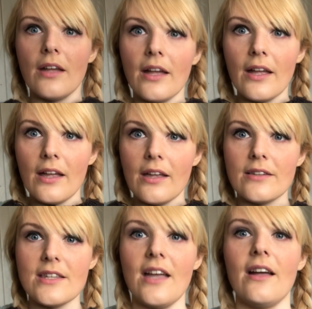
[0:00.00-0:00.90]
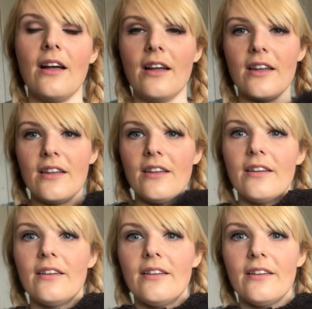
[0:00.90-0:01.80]
and yeah, I
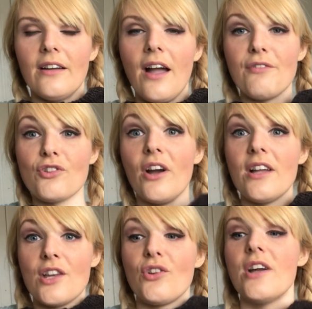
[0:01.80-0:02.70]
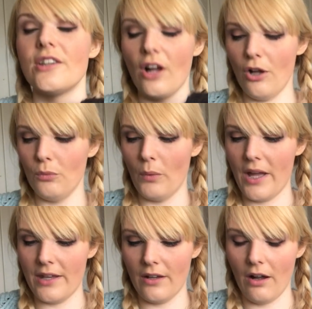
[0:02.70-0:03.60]
tried it on
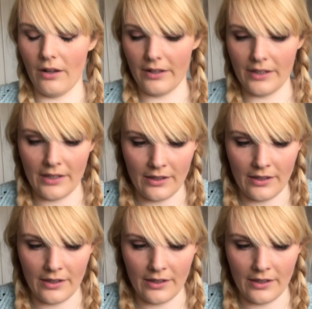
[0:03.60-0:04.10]
when I